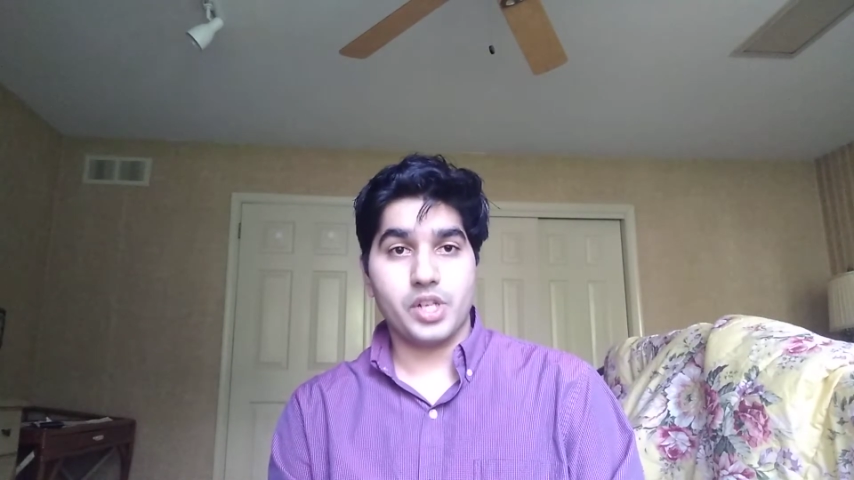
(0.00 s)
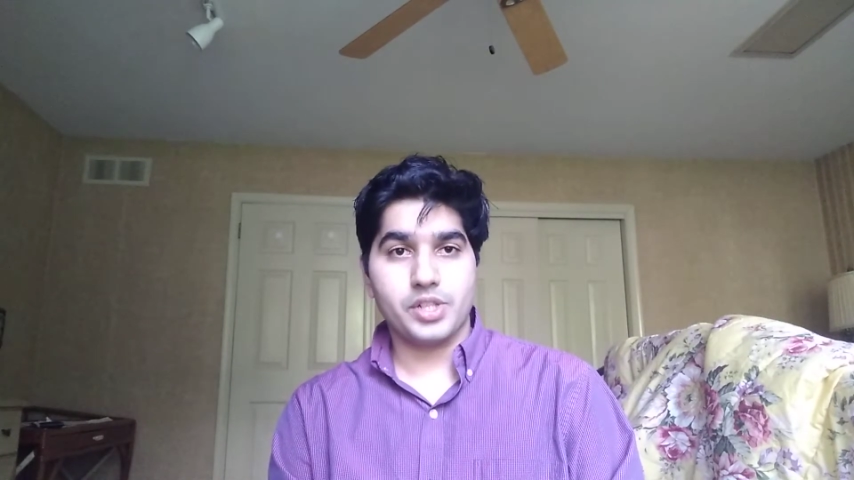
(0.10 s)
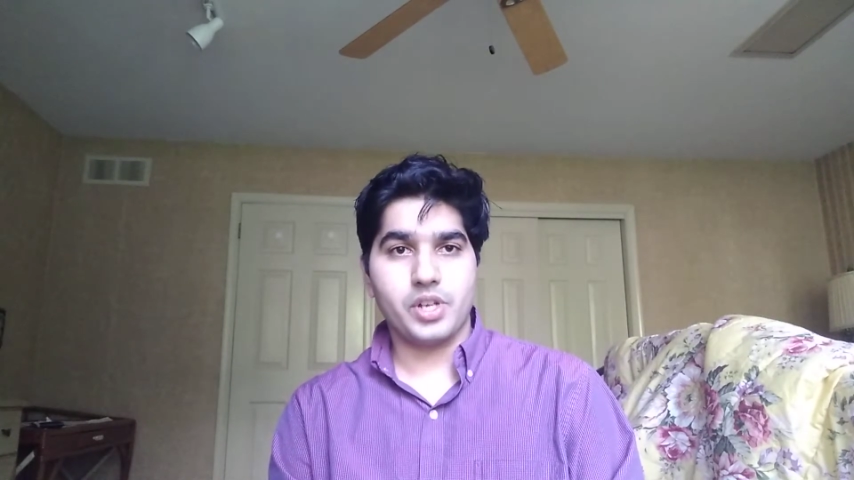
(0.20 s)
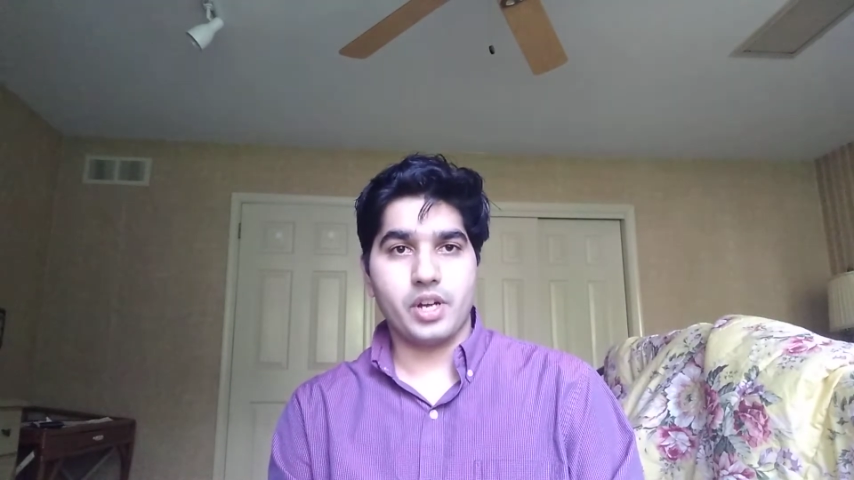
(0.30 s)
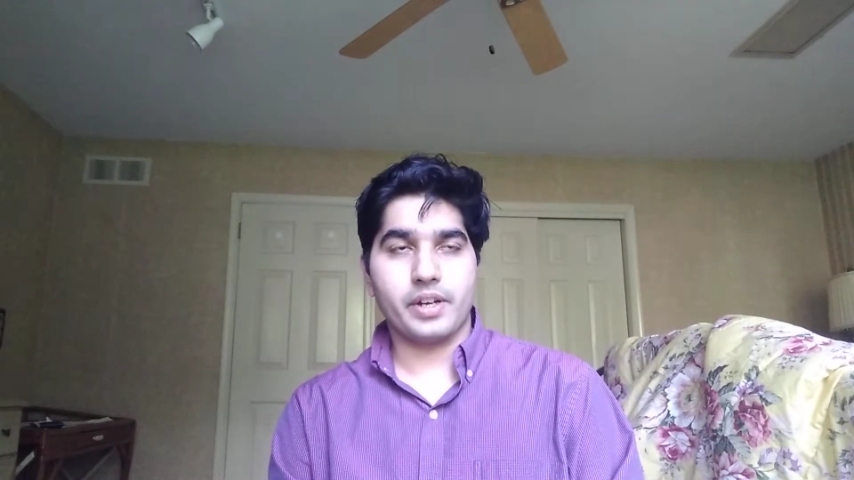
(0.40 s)

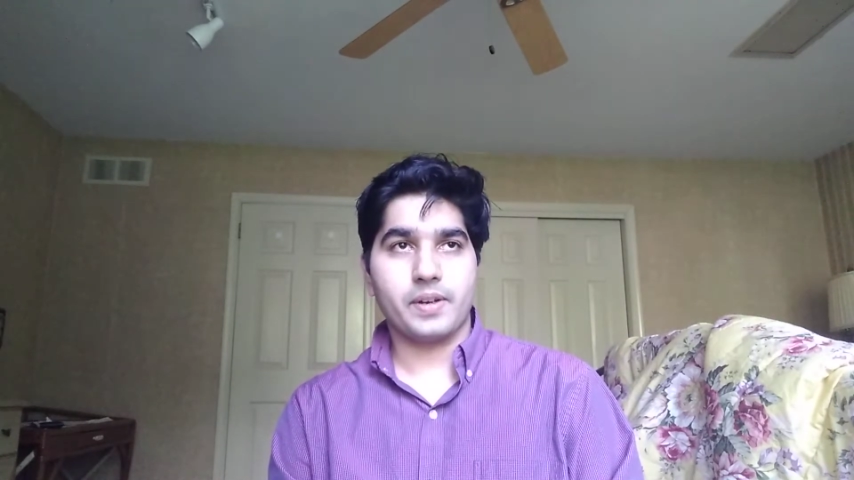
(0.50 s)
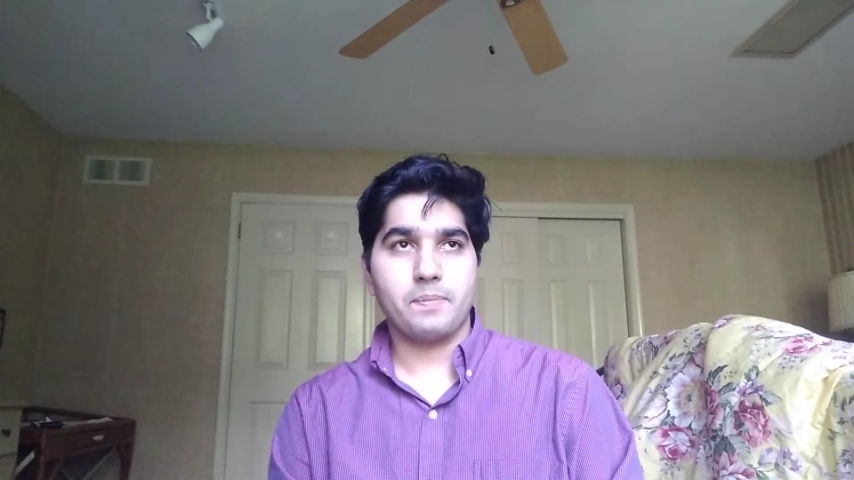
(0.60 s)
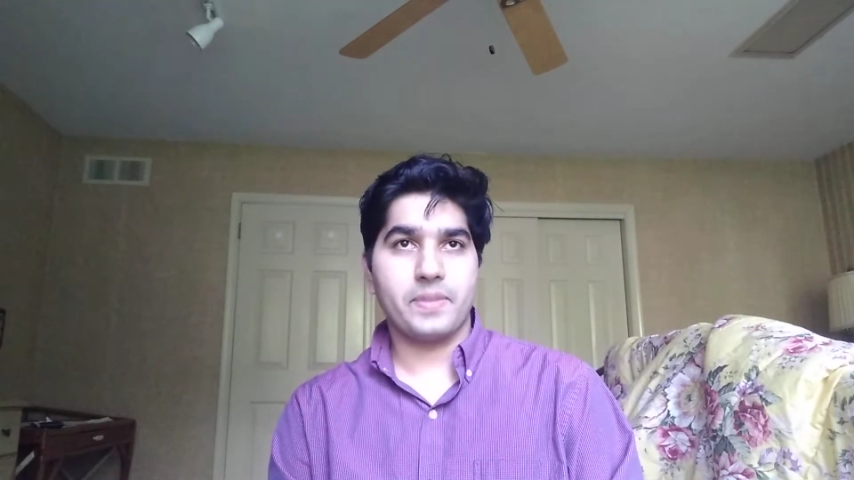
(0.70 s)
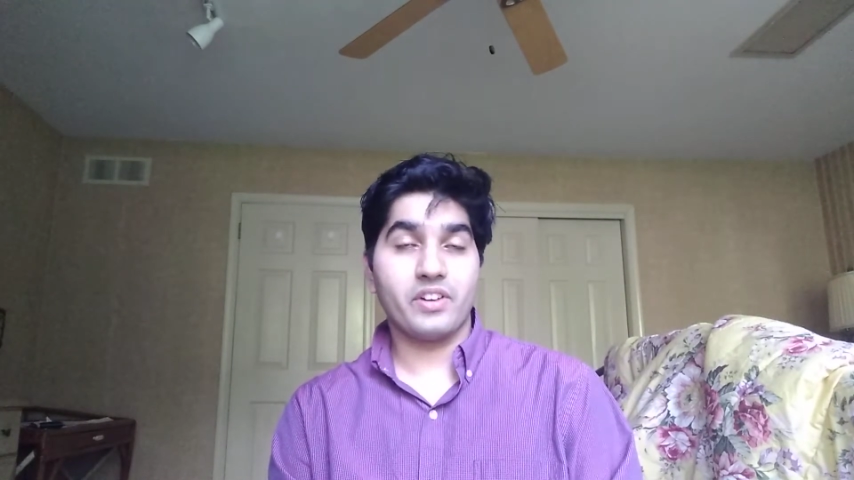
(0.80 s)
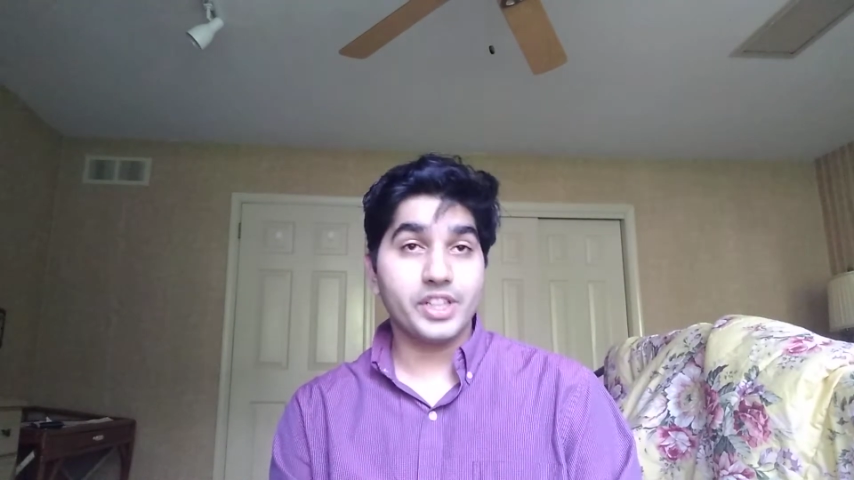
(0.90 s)
engineering.
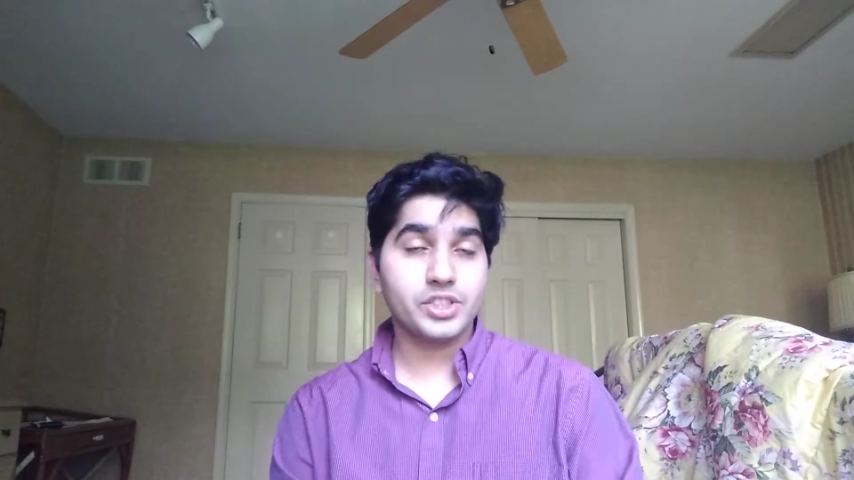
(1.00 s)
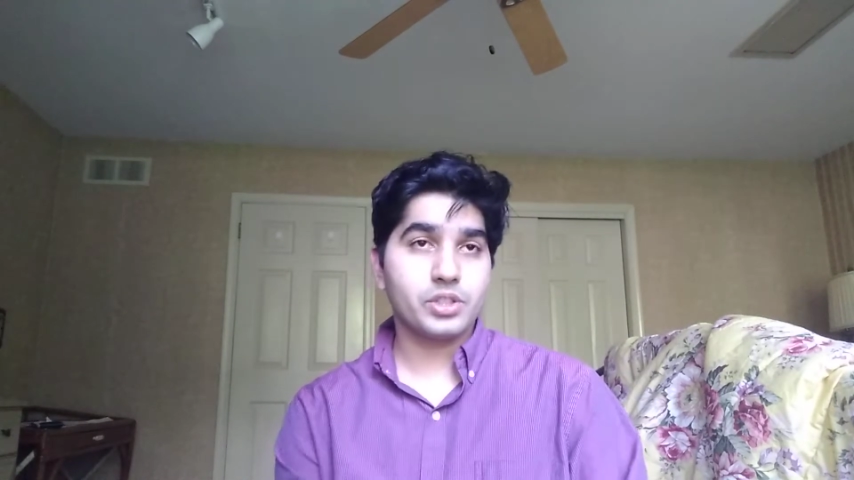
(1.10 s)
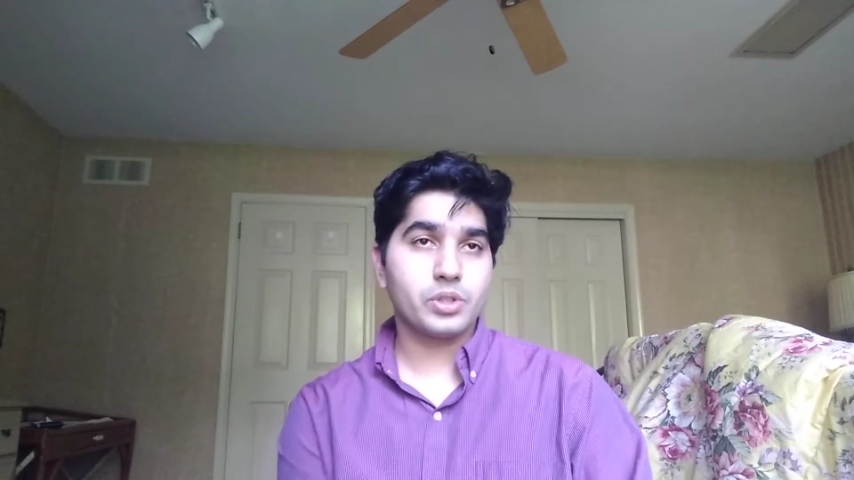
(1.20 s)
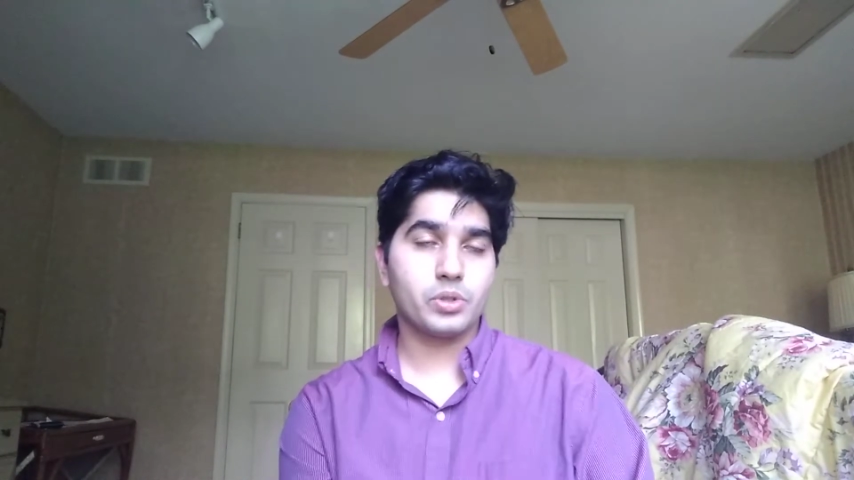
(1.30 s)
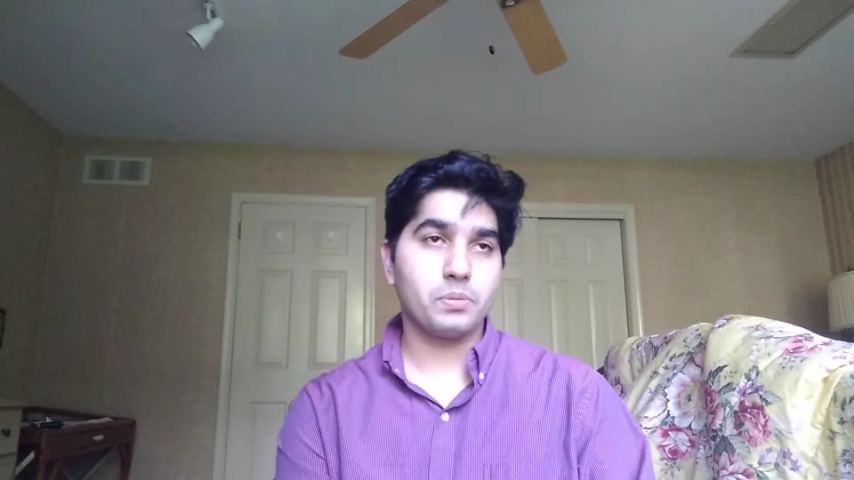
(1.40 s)
The
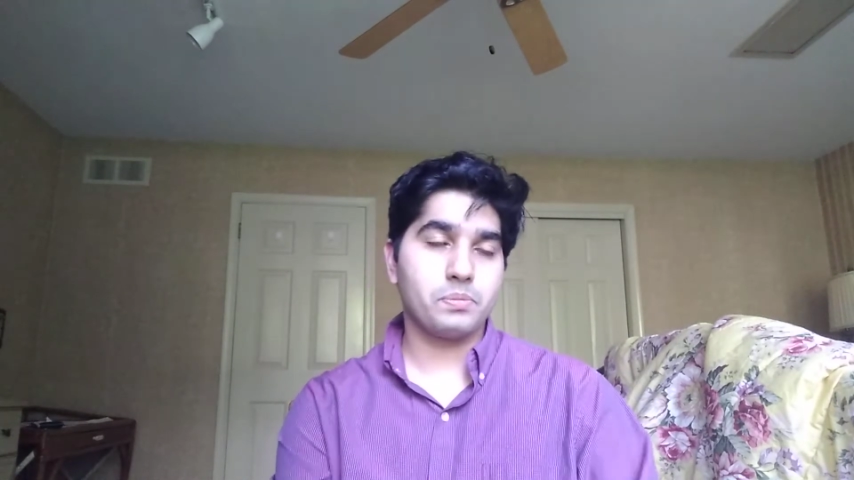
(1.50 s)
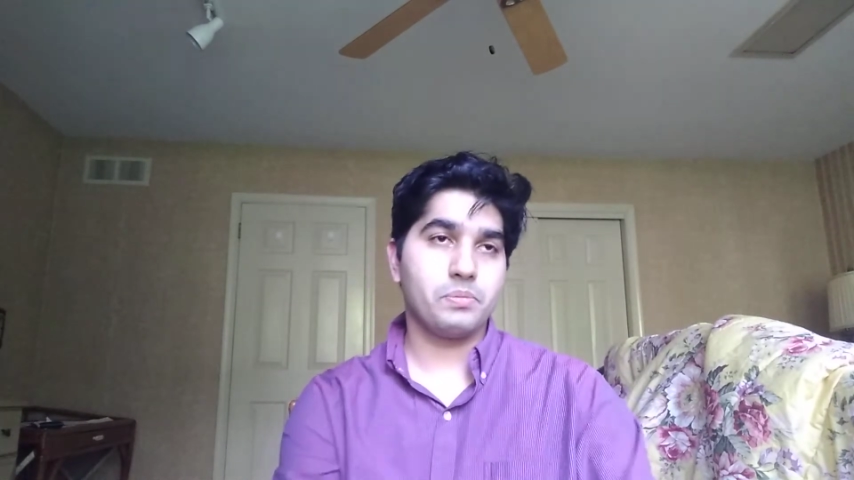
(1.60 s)
reason to